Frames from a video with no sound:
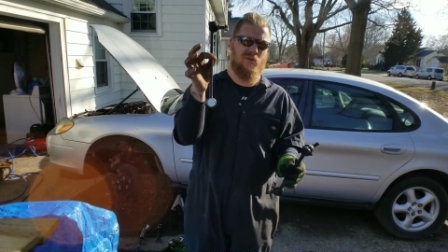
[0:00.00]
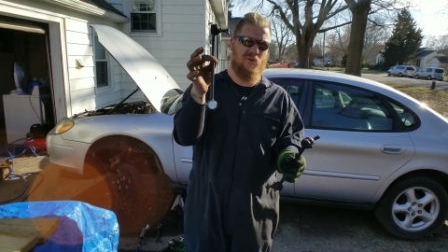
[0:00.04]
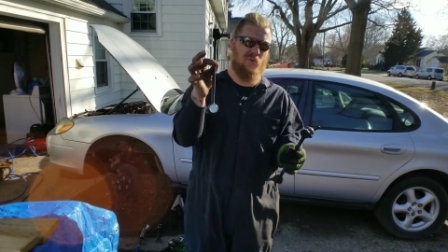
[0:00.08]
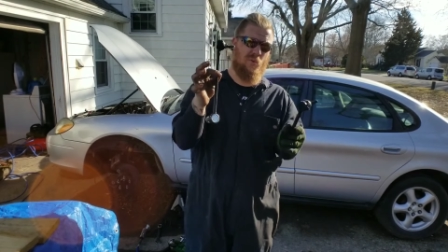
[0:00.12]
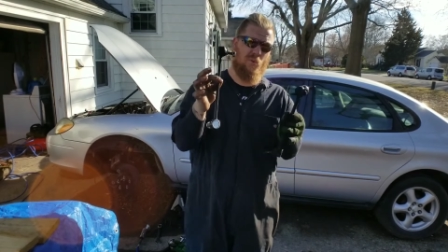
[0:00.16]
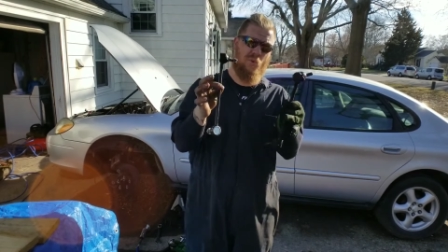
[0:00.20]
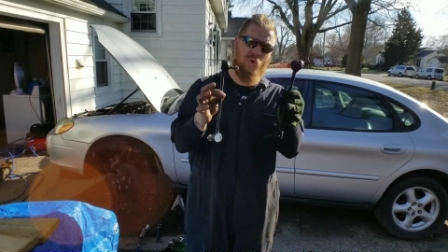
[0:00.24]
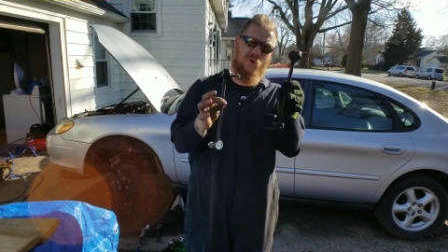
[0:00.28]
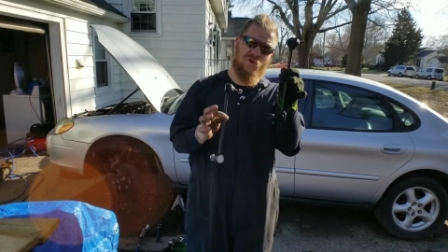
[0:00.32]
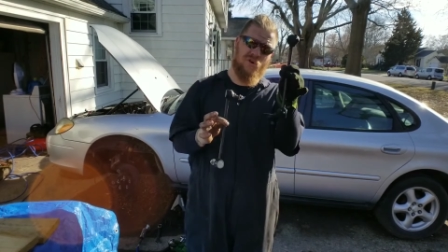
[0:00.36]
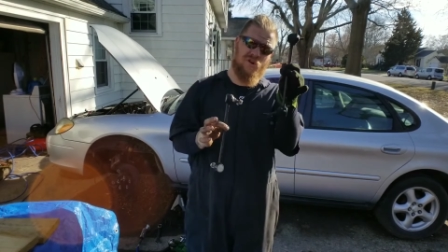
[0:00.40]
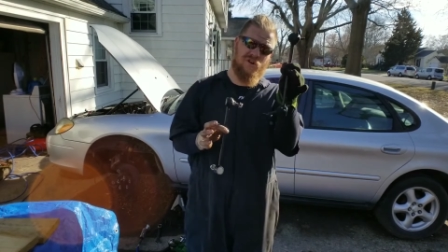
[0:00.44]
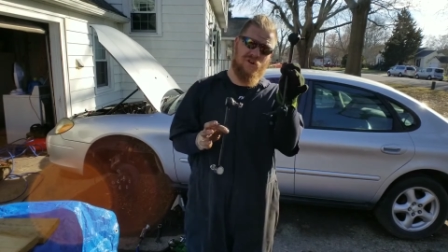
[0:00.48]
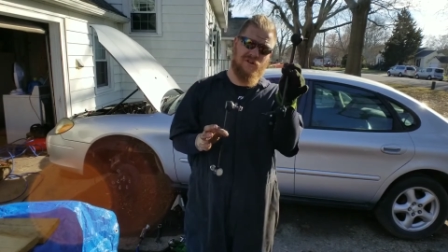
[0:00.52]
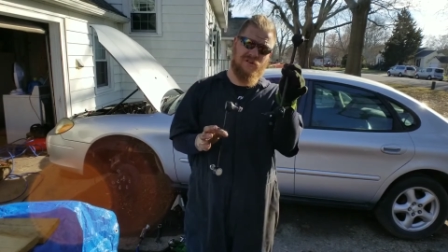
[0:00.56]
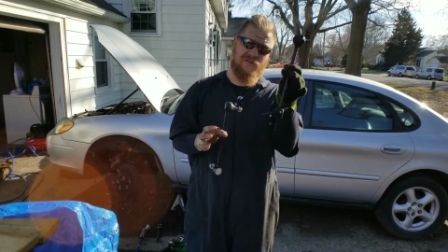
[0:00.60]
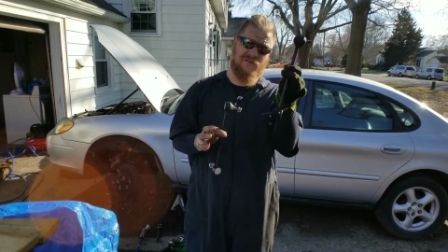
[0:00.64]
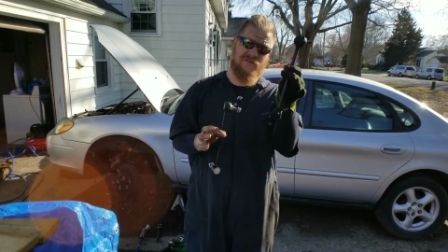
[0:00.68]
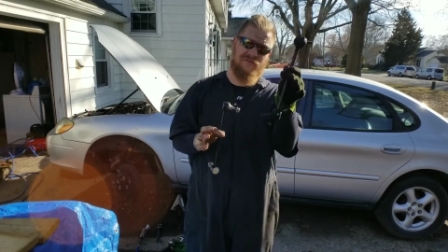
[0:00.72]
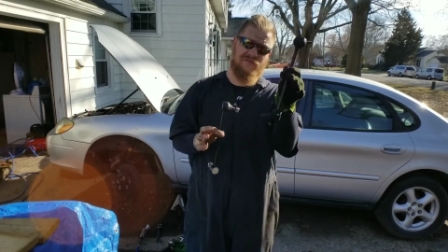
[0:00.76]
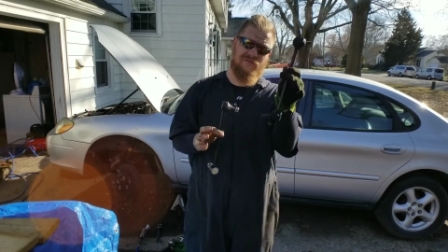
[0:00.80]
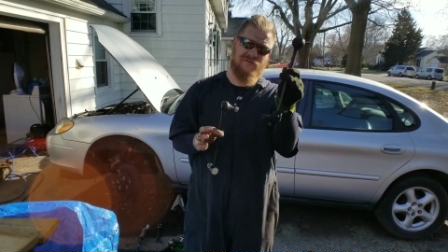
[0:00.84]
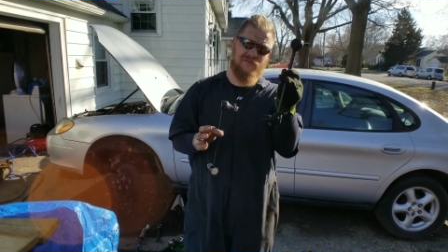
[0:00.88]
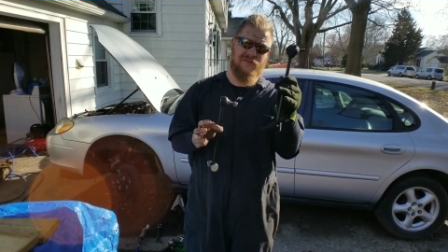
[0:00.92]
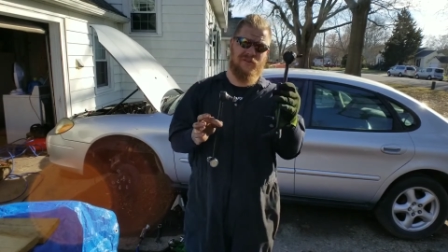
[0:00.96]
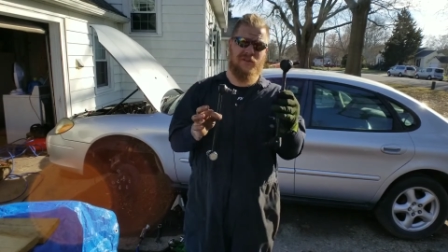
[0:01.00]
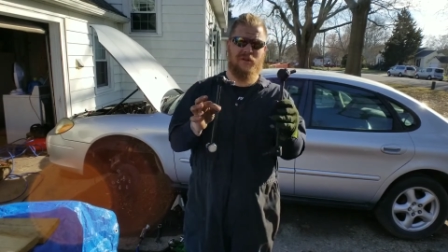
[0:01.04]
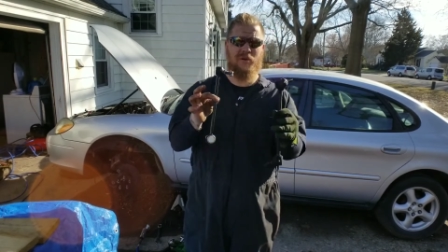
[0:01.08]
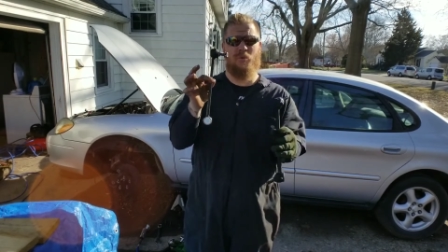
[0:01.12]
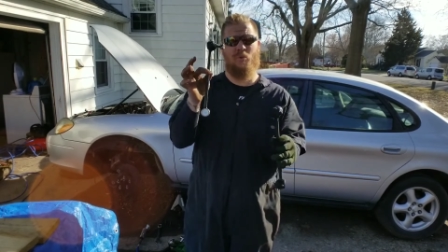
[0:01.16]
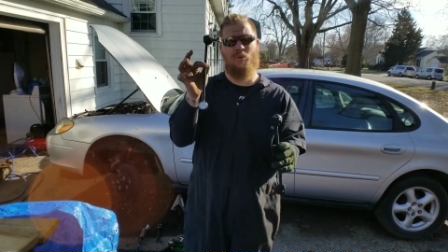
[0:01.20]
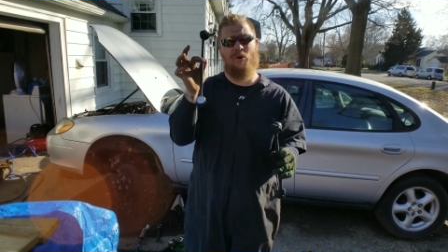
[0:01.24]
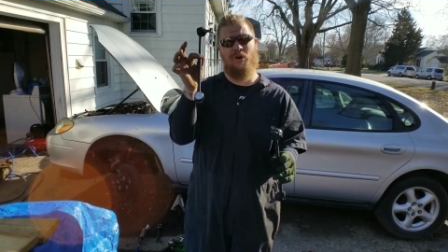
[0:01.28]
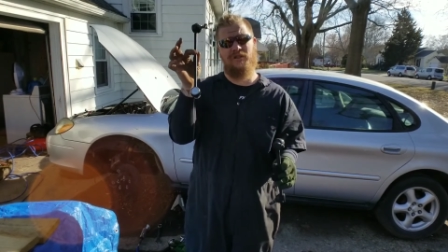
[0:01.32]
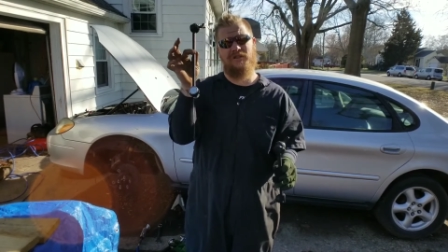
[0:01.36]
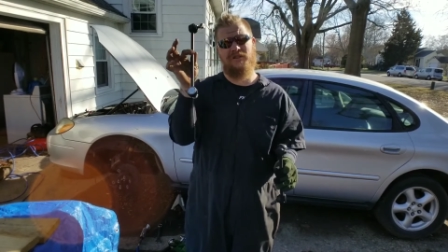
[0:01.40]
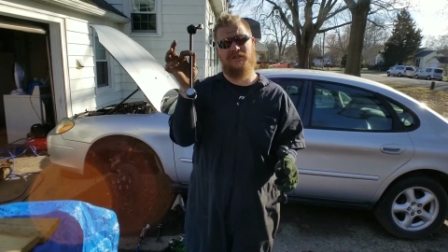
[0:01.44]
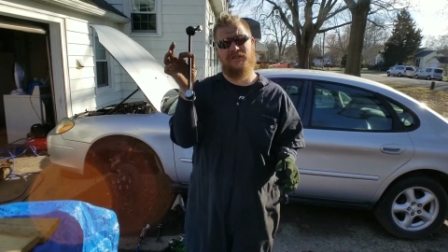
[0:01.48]
worn and
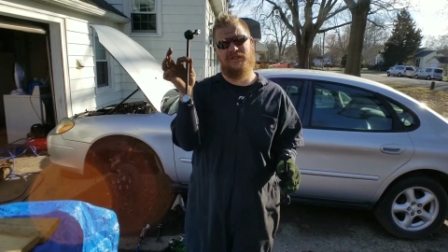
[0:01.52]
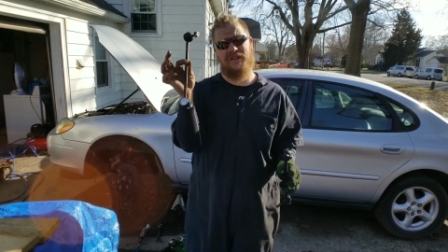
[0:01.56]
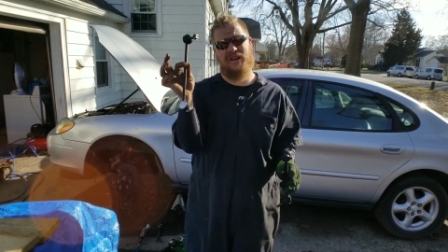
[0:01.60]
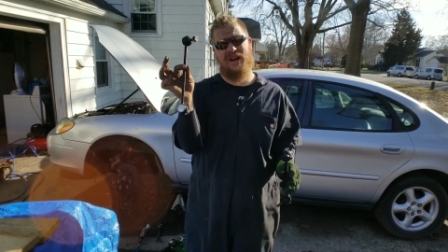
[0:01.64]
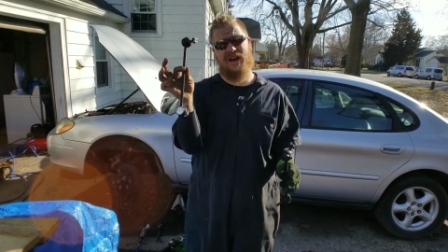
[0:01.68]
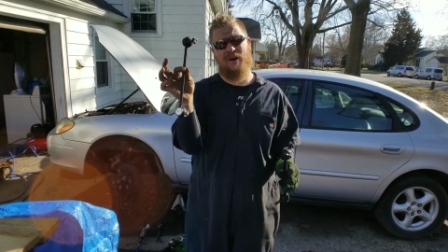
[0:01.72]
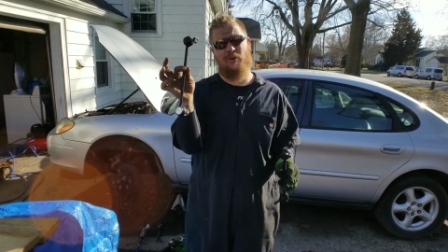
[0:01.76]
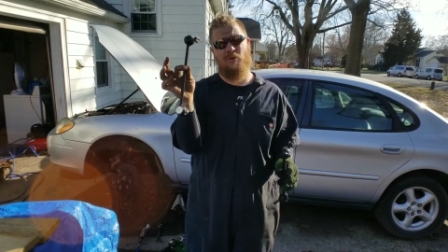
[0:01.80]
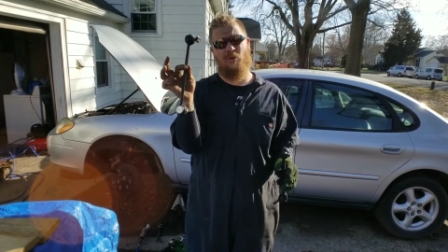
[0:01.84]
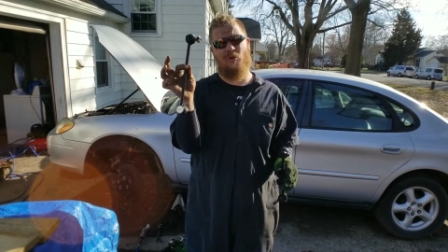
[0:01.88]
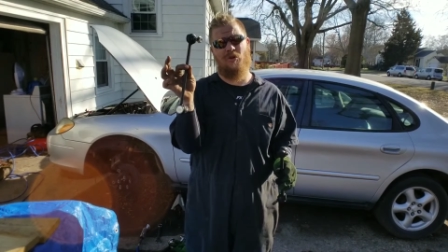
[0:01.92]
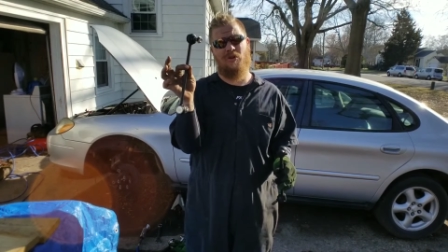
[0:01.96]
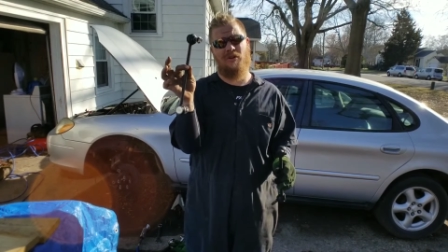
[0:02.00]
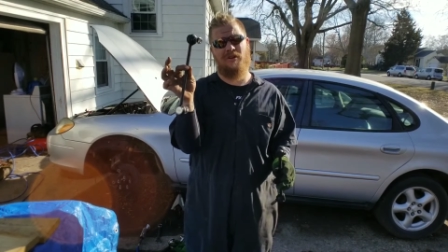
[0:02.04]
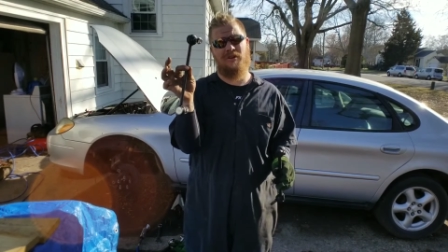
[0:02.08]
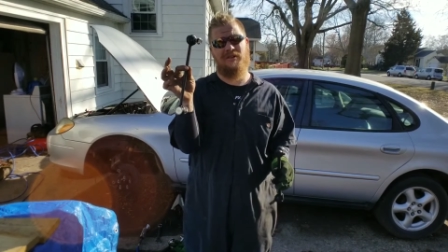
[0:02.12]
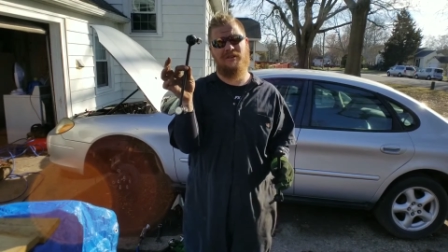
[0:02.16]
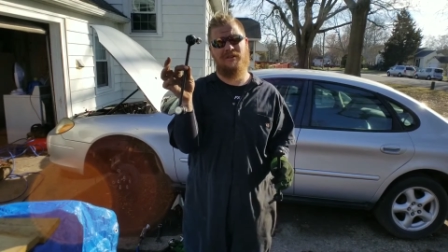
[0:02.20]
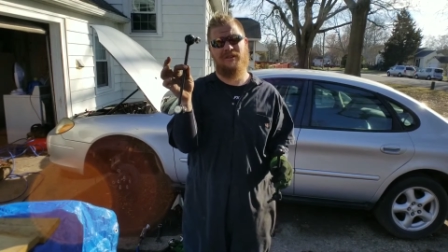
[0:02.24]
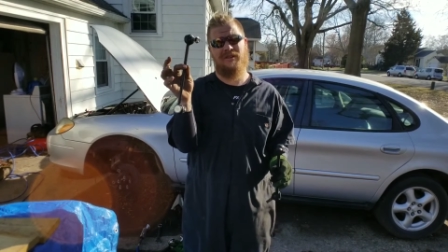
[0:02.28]
one's not worn.